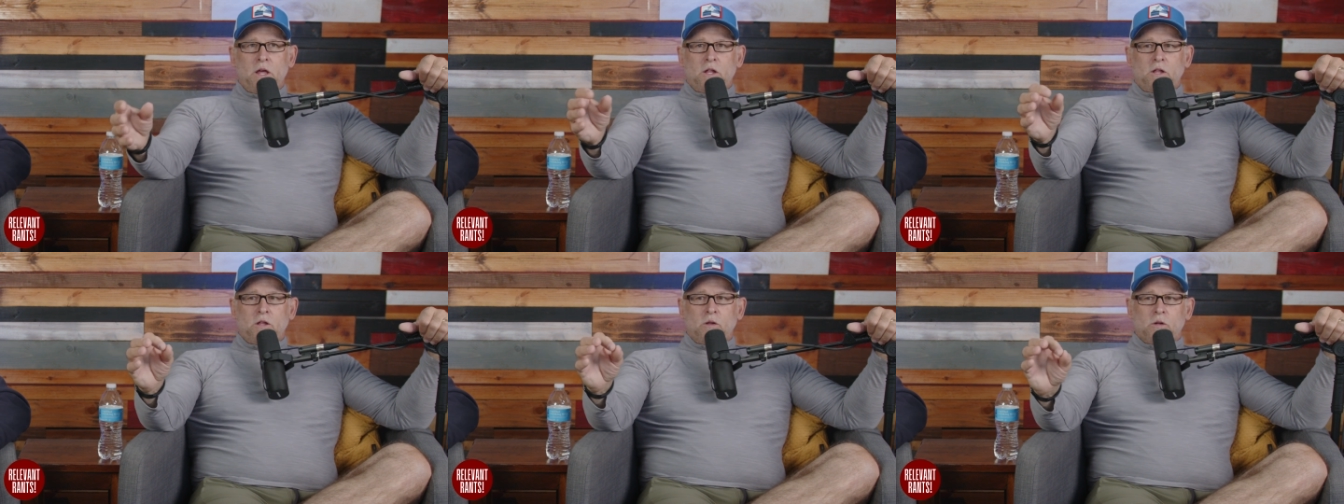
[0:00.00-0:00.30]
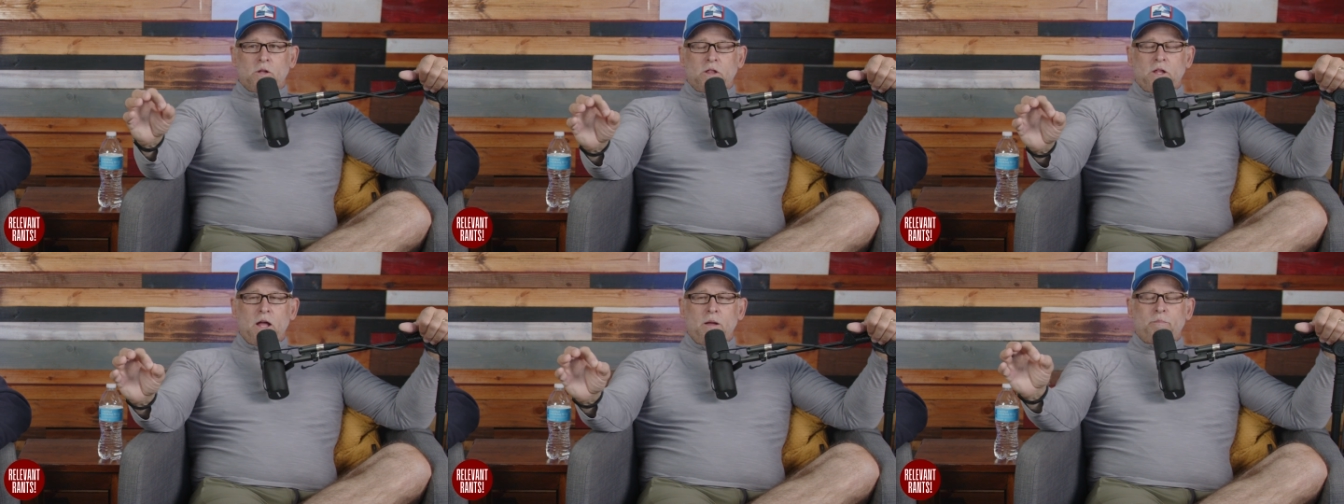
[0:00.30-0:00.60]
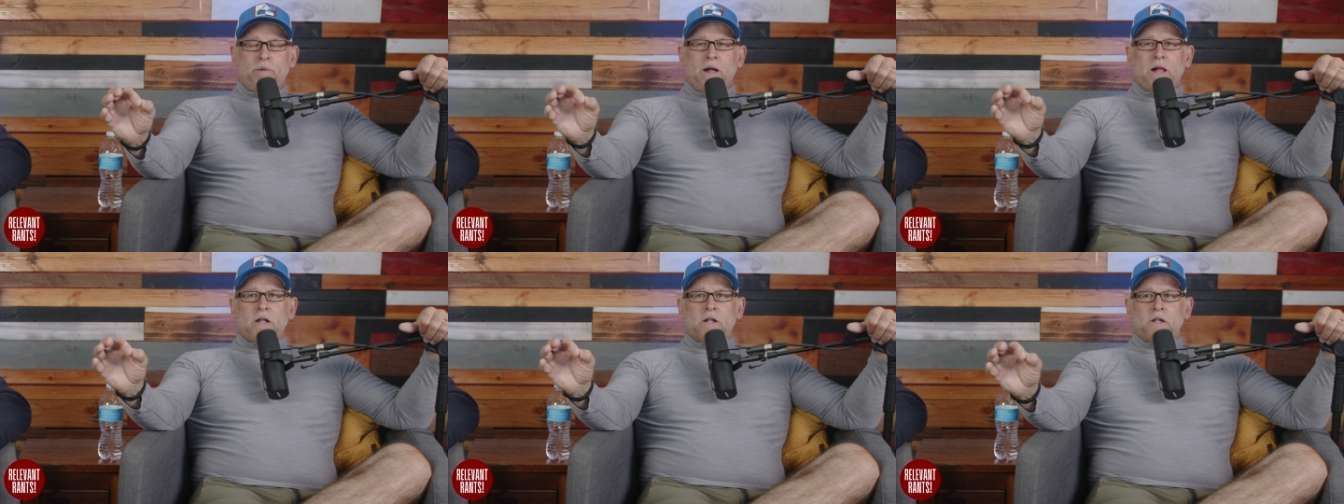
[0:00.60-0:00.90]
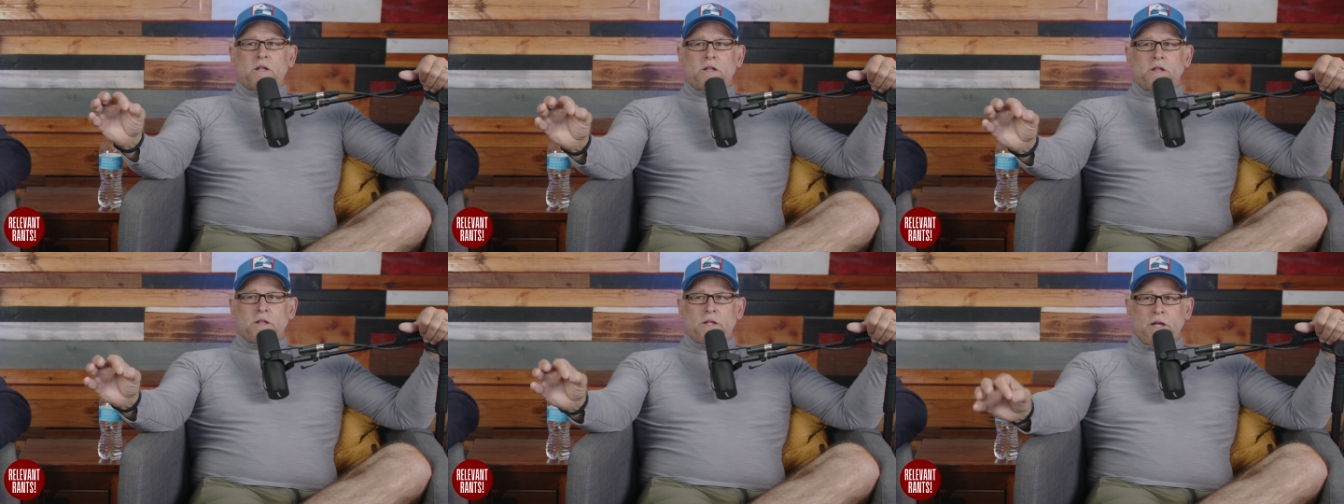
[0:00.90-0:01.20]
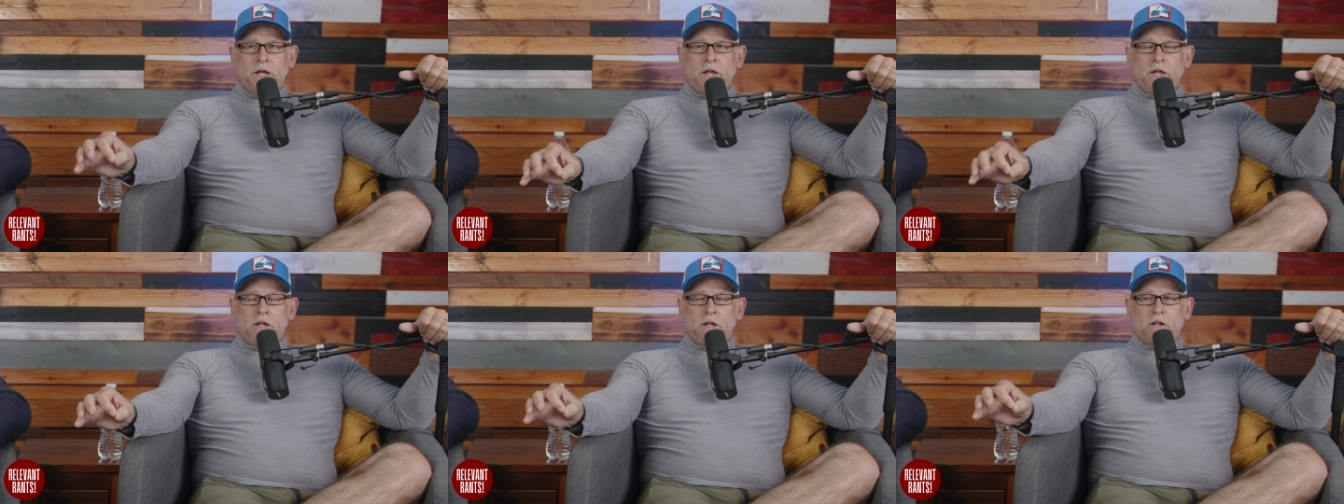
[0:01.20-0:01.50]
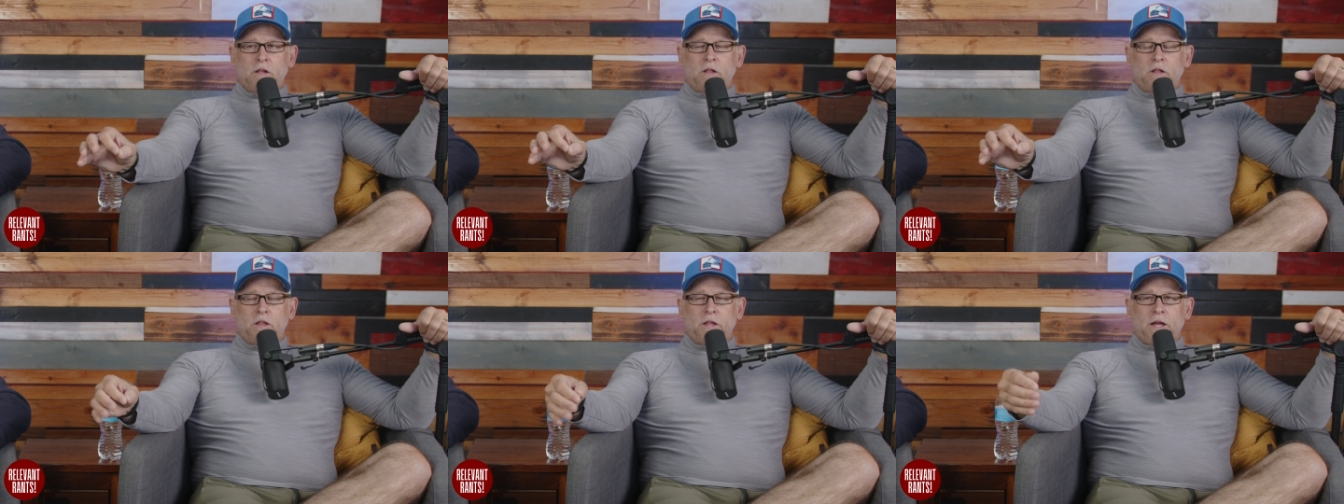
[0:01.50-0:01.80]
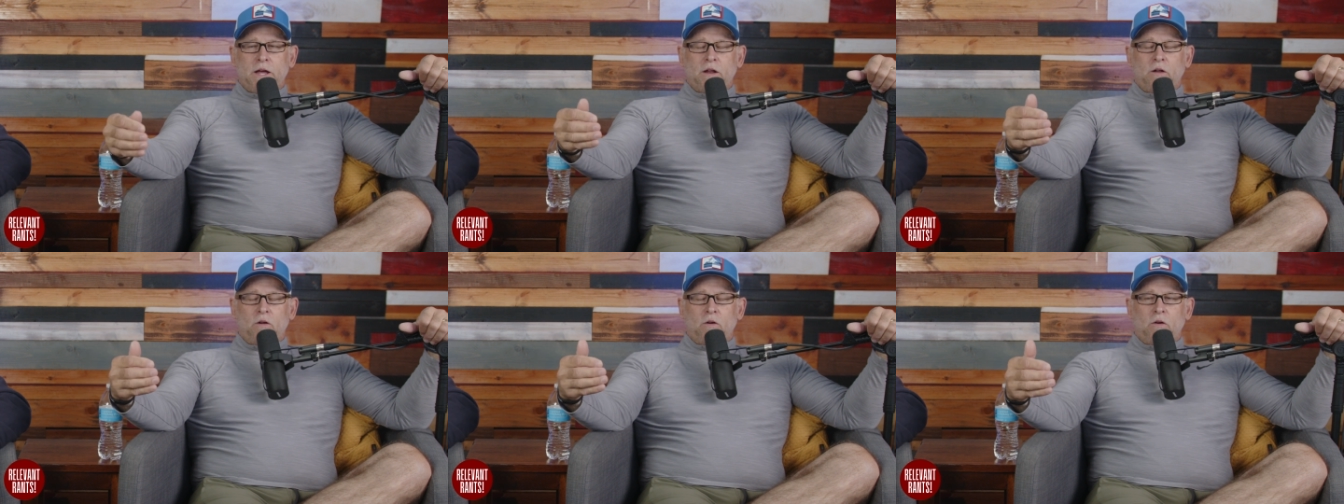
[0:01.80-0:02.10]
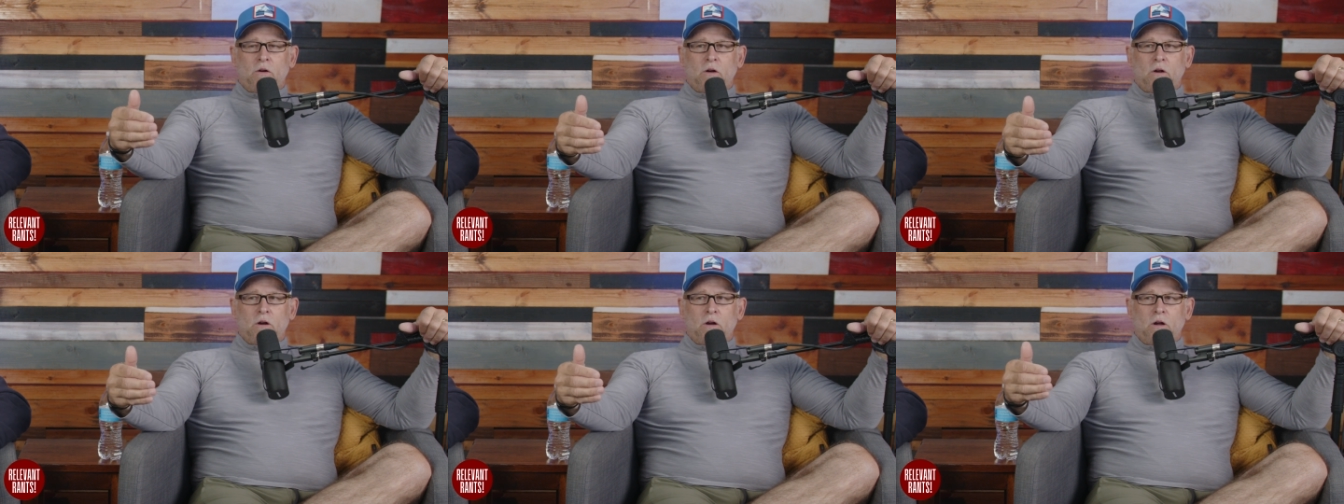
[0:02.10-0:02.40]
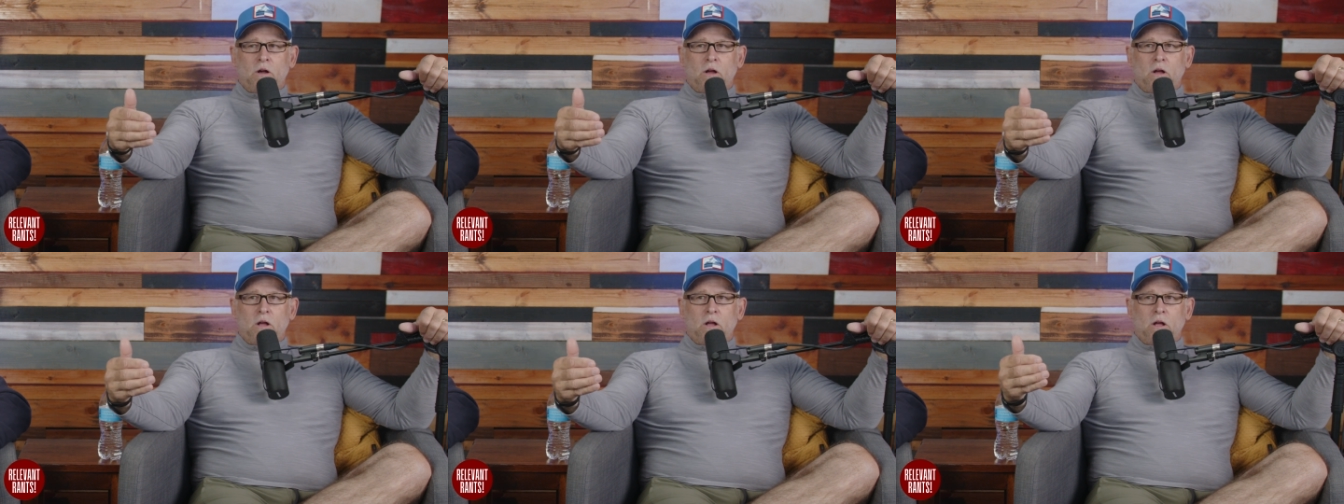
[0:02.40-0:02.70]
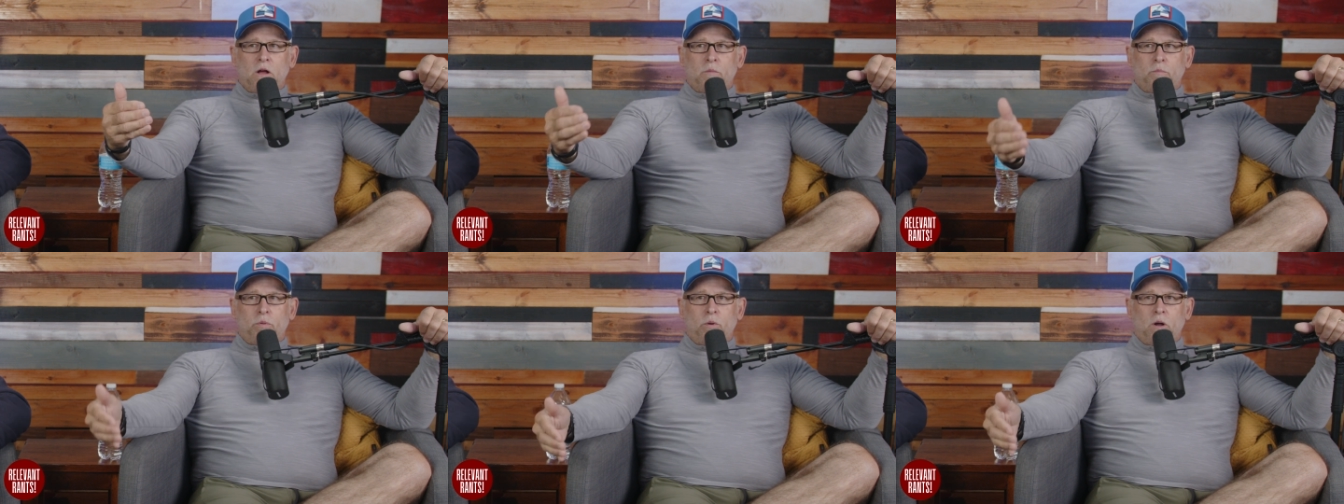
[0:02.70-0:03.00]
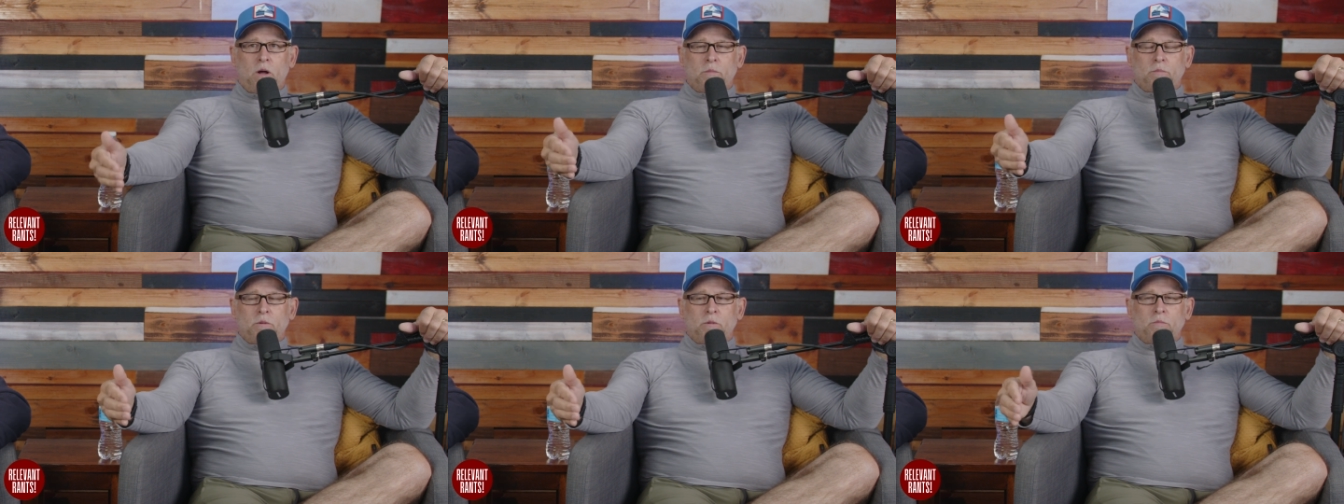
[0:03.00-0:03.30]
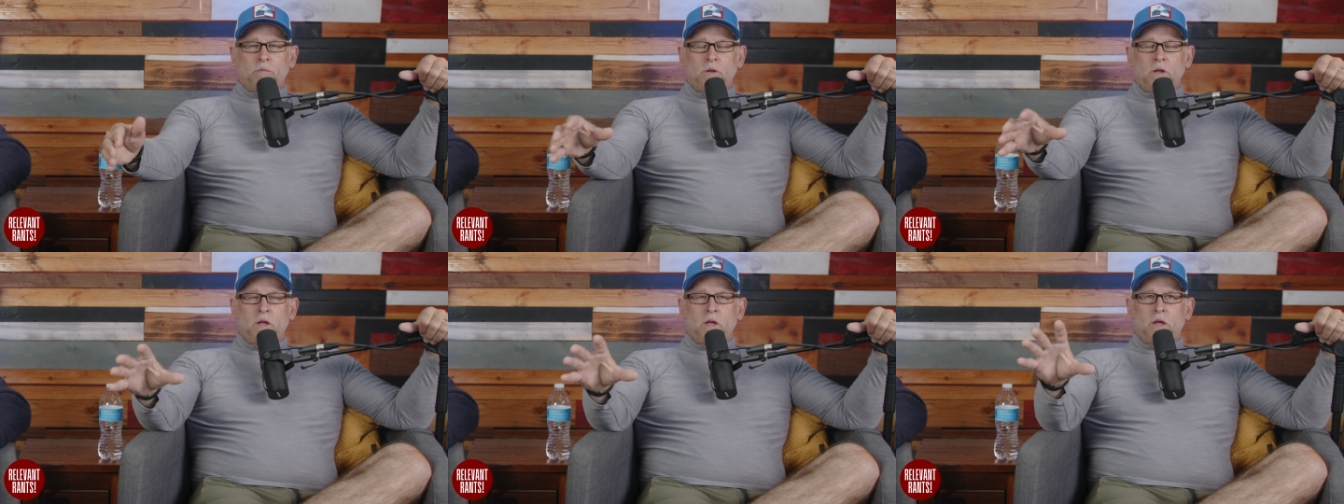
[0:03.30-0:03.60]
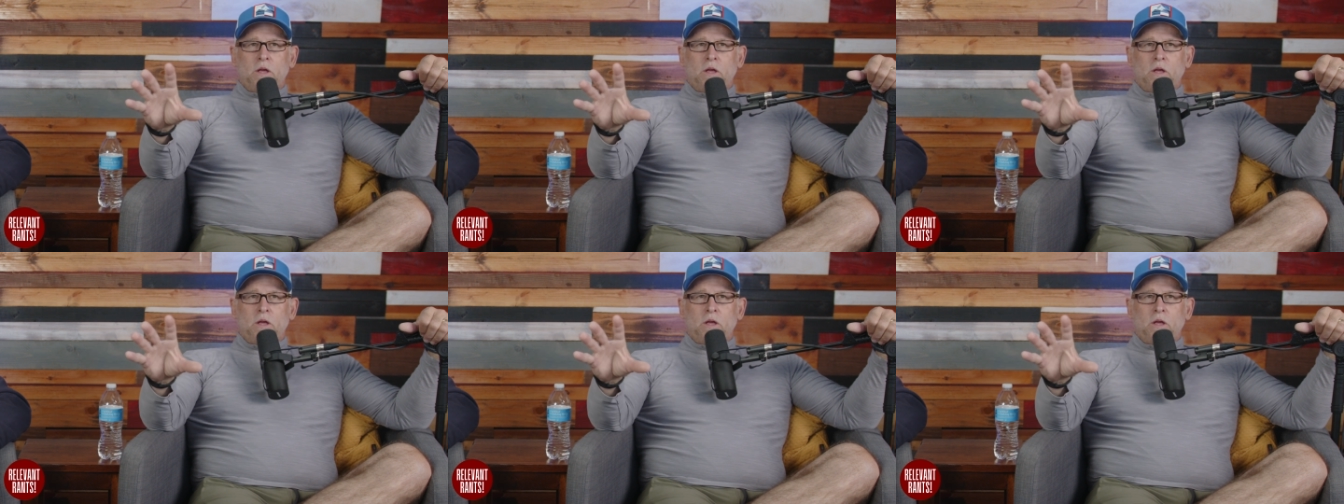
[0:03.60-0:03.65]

So it's not Palestinians that are a problem.